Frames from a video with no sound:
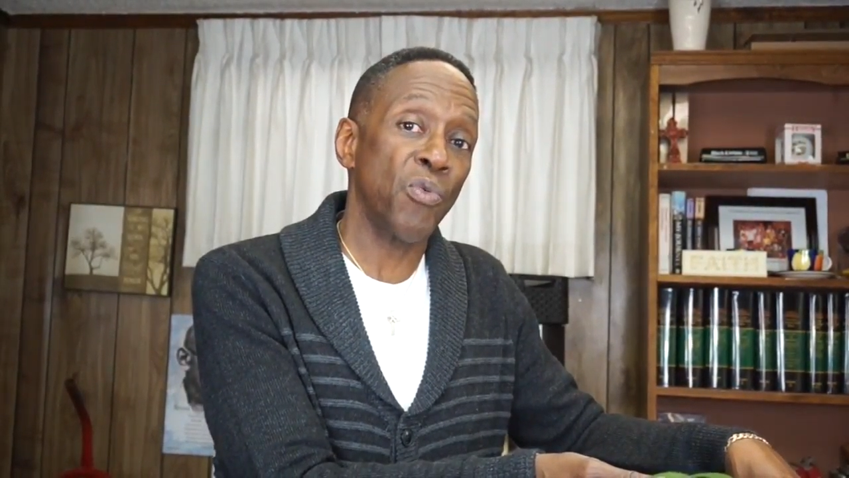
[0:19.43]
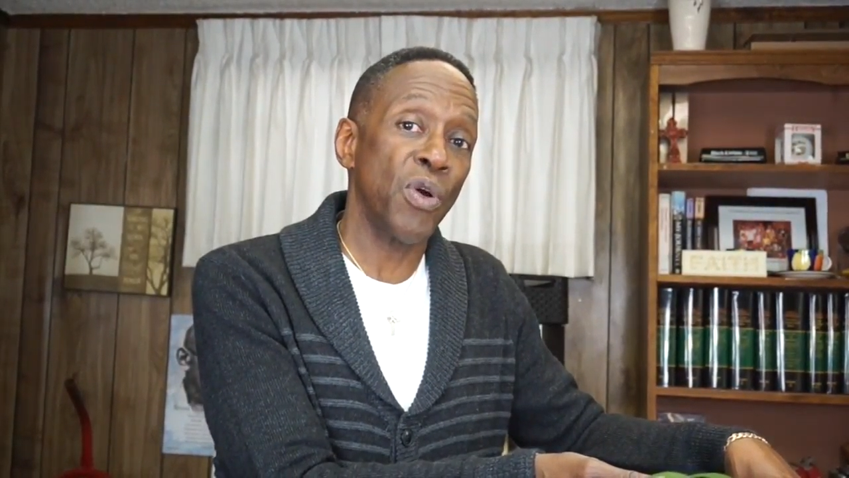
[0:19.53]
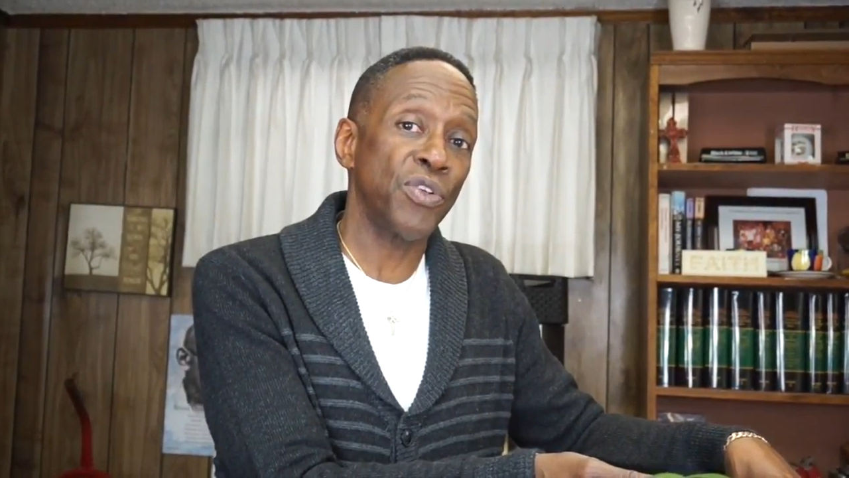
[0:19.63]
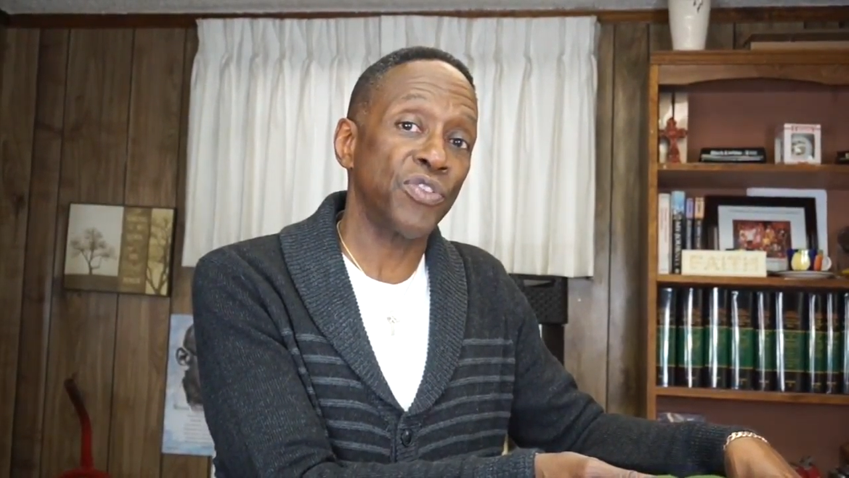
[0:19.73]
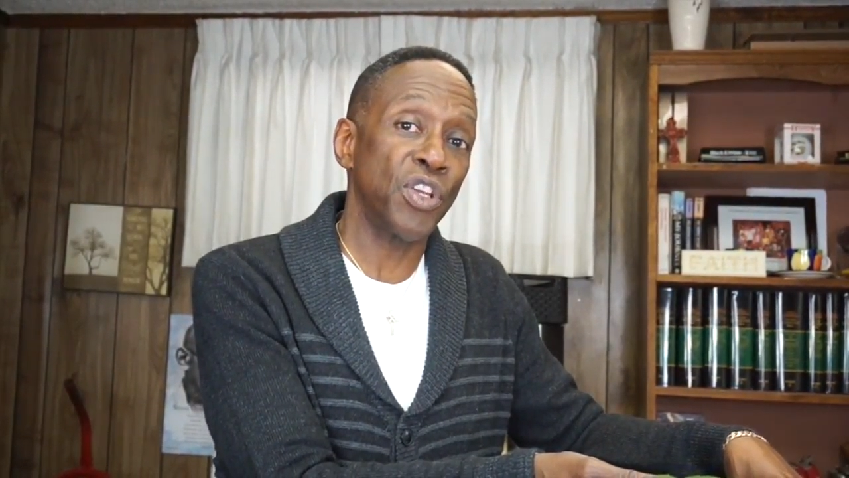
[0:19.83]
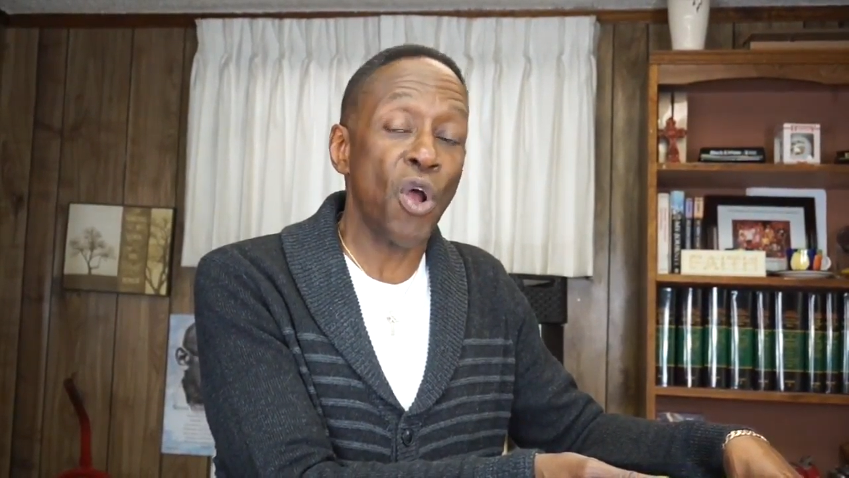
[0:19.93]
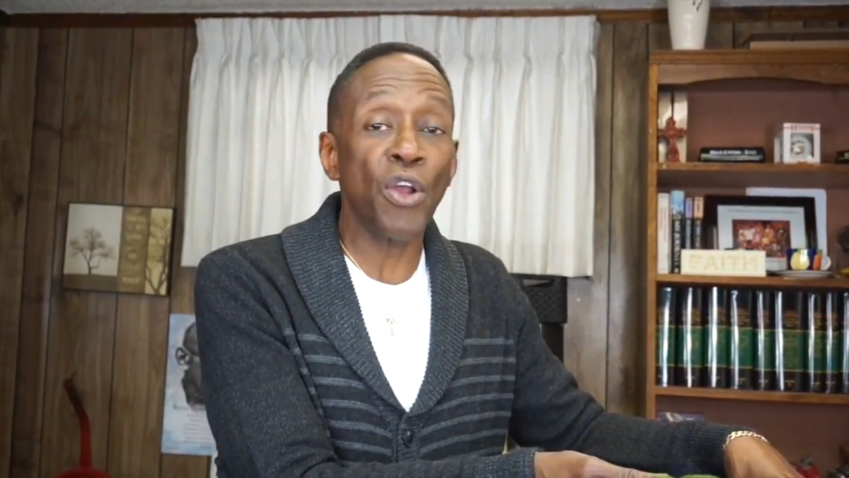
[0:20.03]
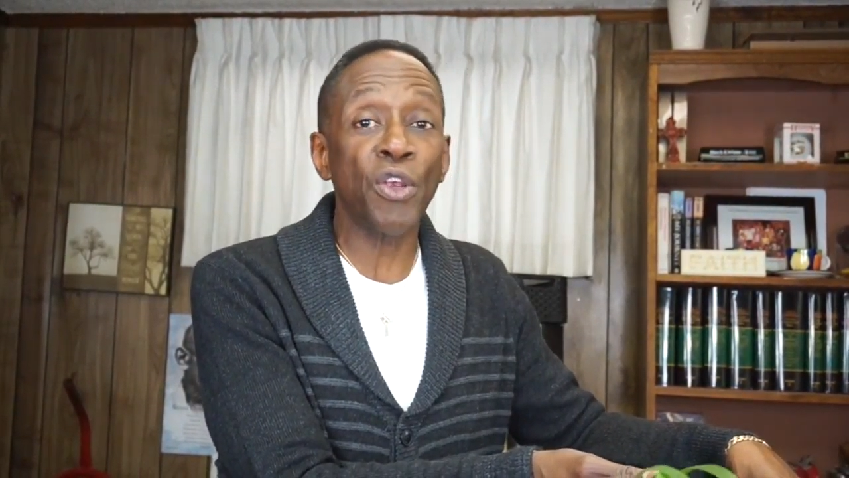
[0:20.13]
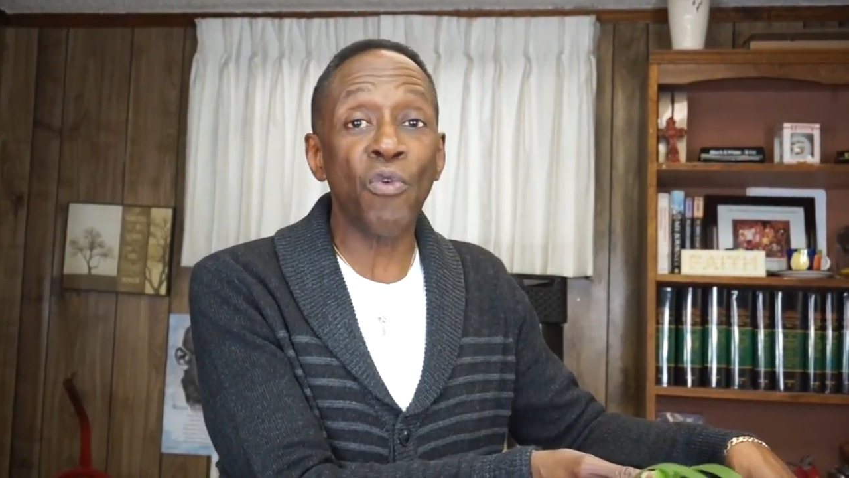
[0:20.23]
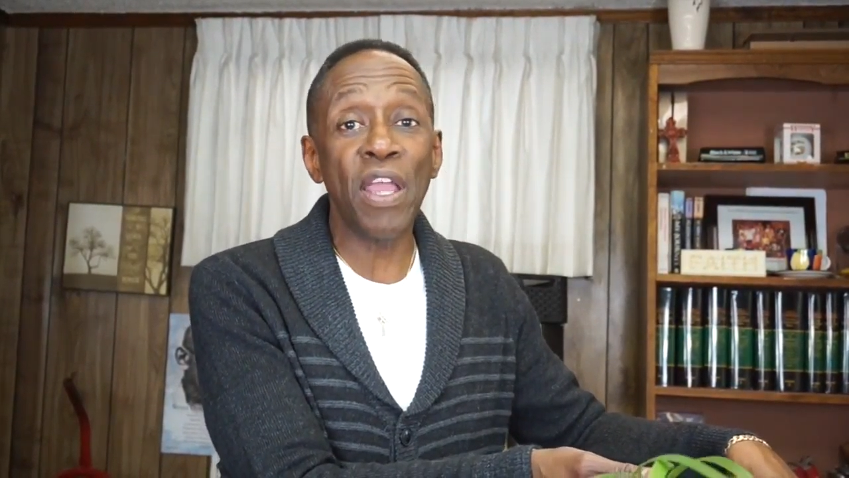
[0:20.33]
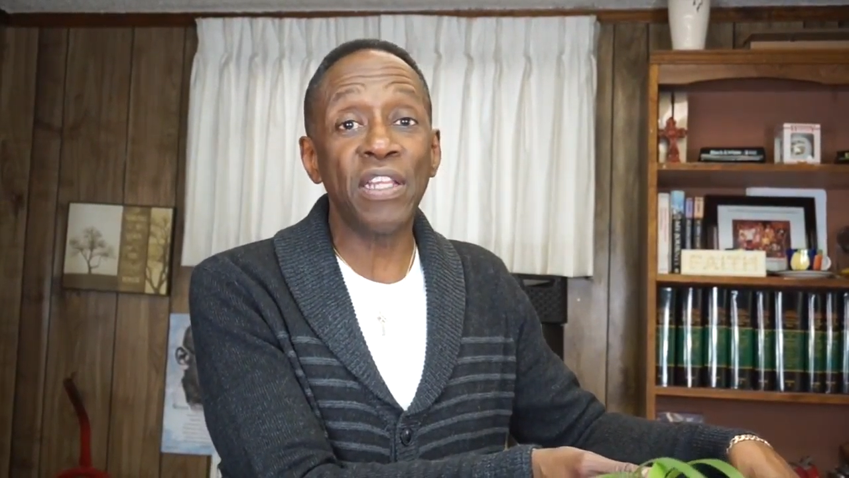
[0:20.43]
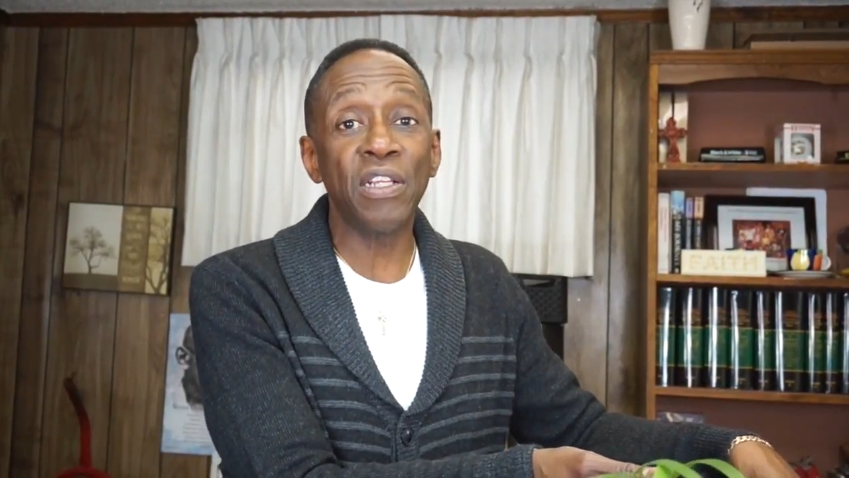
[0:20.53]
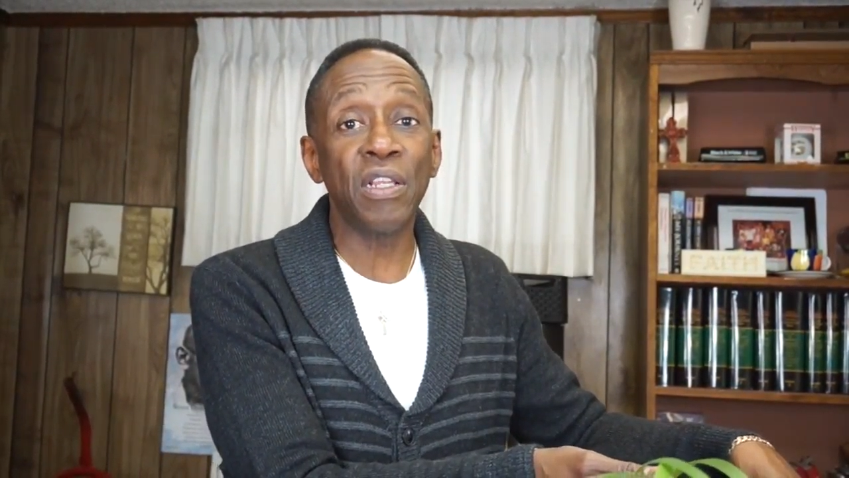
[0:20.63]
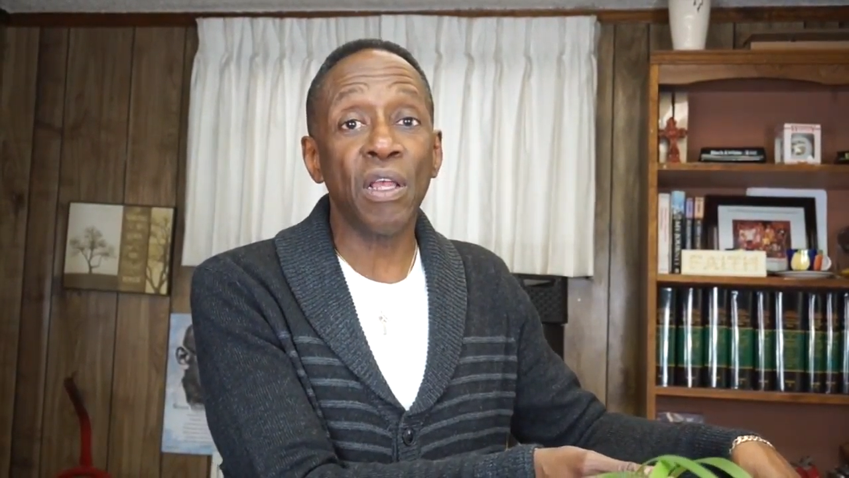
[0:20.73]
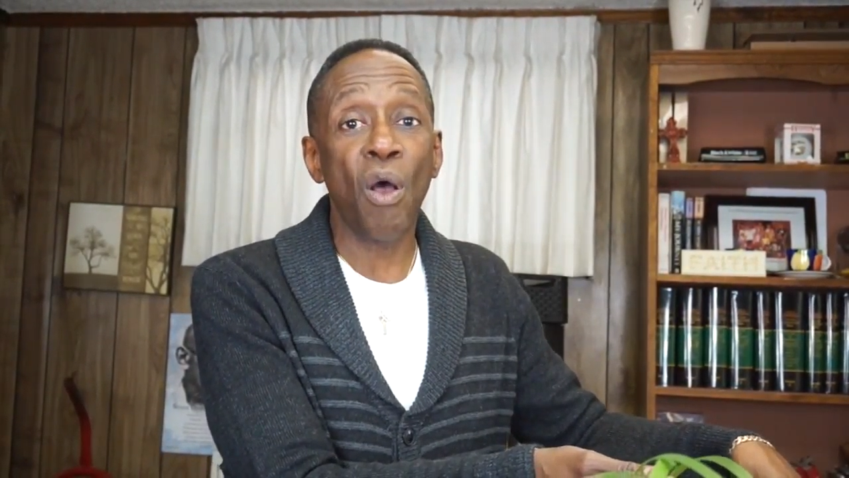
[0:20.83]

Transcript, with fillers: was inaugurated